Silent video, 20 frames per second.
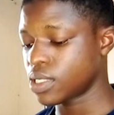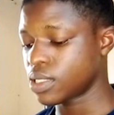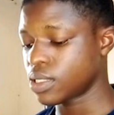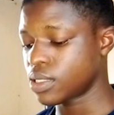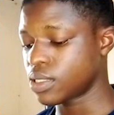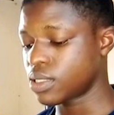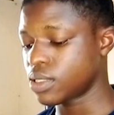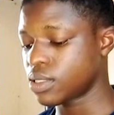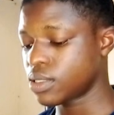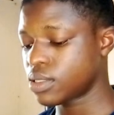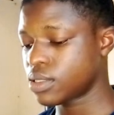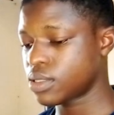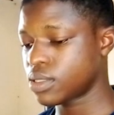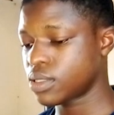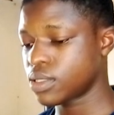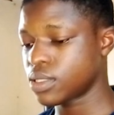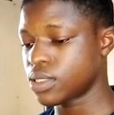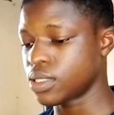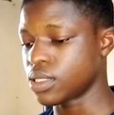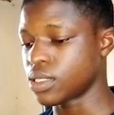
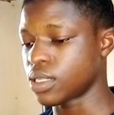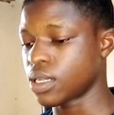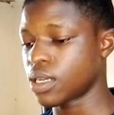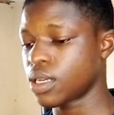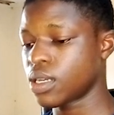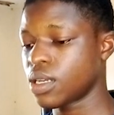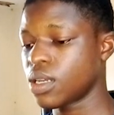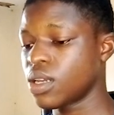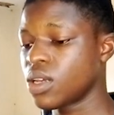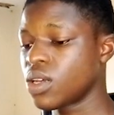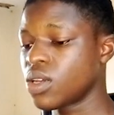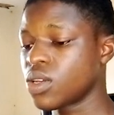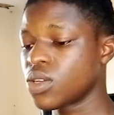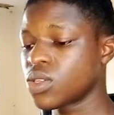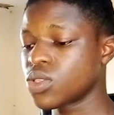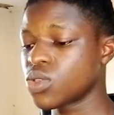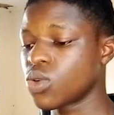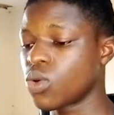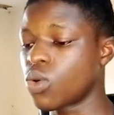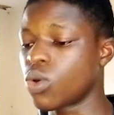this thing.
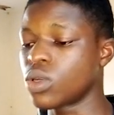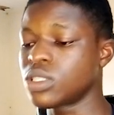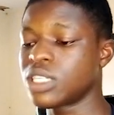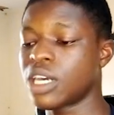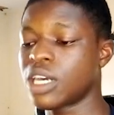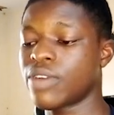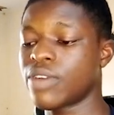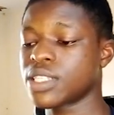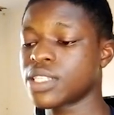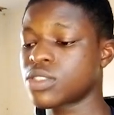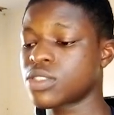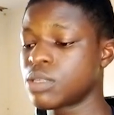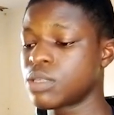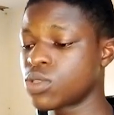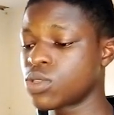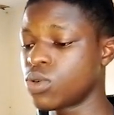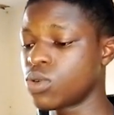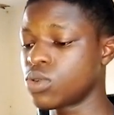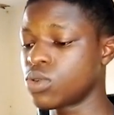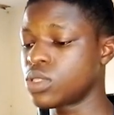So JavaScript
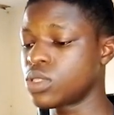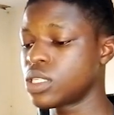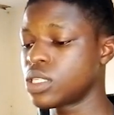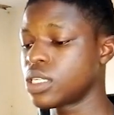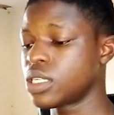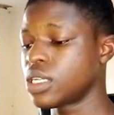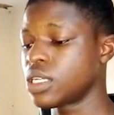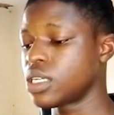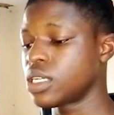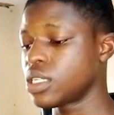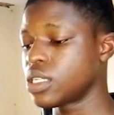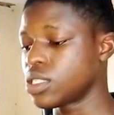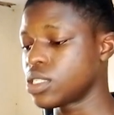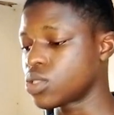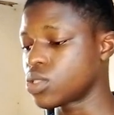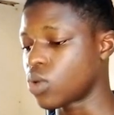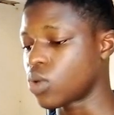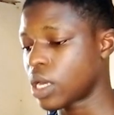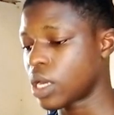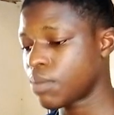code is
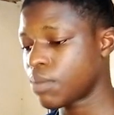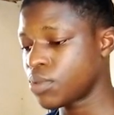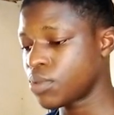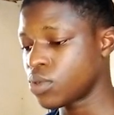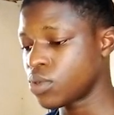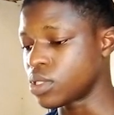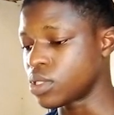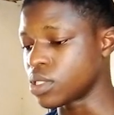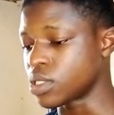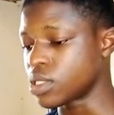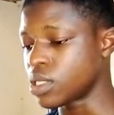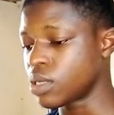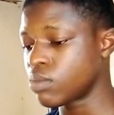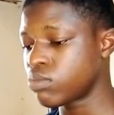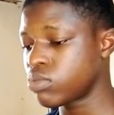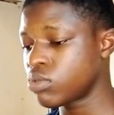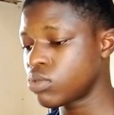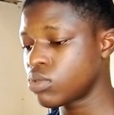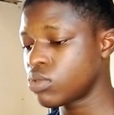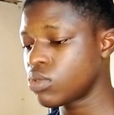to help you
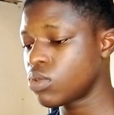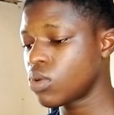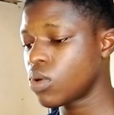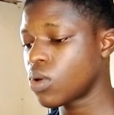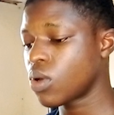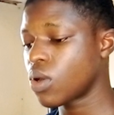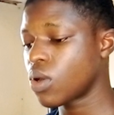disable